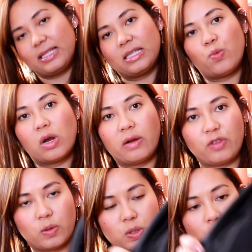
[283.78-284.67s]
is one of
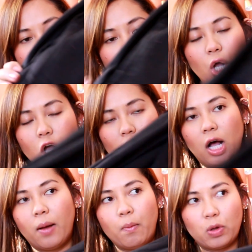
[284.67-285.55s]
those
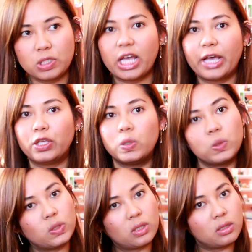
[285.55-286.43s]

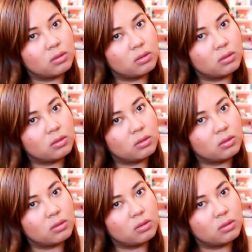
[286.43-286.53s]
multi-use